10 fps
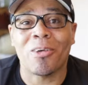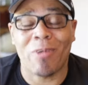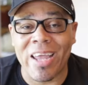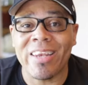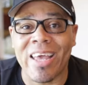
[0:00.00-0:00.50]

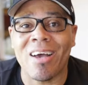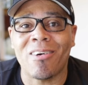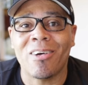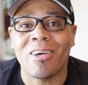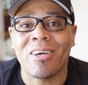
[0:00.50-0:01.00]
So right
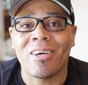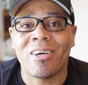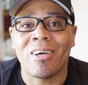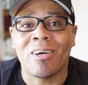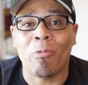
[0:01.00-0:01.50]
now,
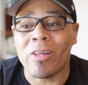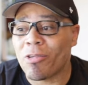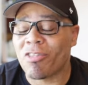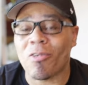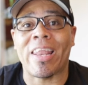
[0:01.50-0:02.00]

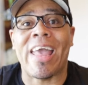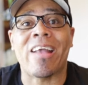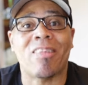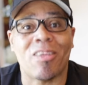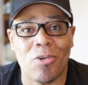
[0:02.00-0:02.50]
once you start
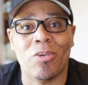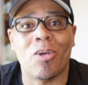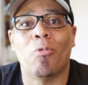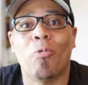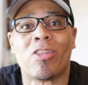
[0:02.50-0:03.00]

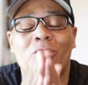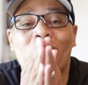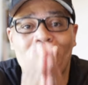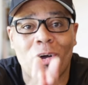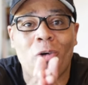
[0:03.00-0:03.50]
executing on what
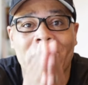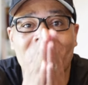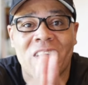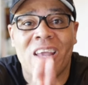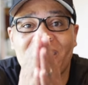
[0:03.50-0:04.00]
you know are
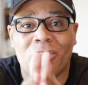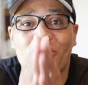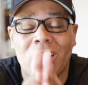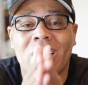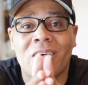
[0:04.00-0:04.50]
the things
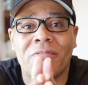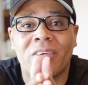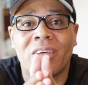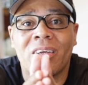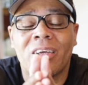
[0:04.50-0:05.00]
that you love,
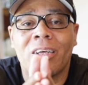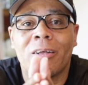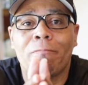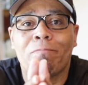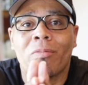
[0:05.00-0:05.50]

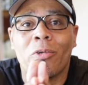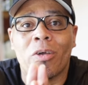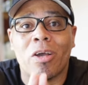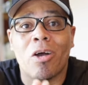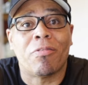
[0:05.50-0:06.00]

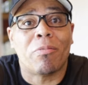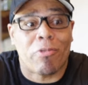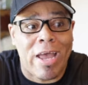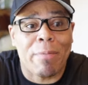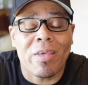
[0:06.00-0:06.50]
you can go
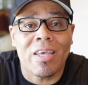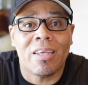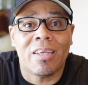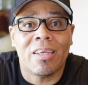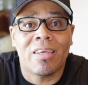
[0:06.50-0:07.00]
from crappy
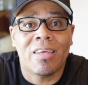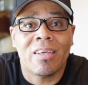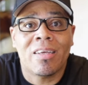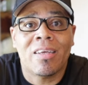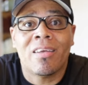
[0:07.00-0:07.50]

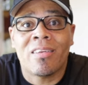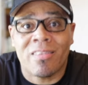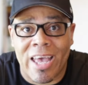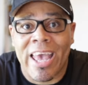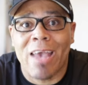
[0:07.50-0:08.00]

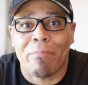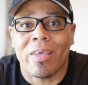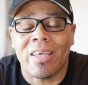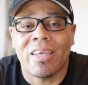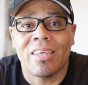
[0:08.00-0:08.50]
to
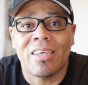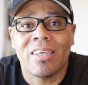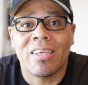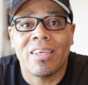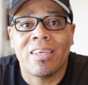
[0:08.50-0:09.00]
happy.
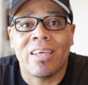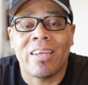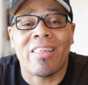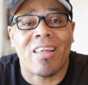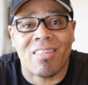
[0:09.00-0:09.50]

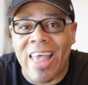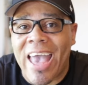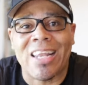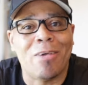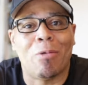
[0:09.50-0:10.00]
And that's
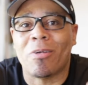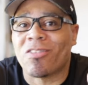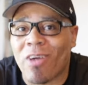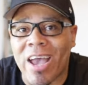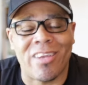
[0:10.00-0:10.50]
exactly what
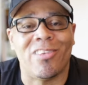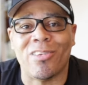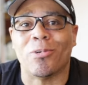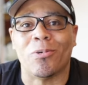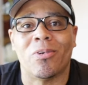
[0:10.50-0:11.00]
we're trying to
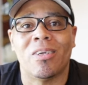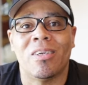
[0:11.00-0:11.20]
do.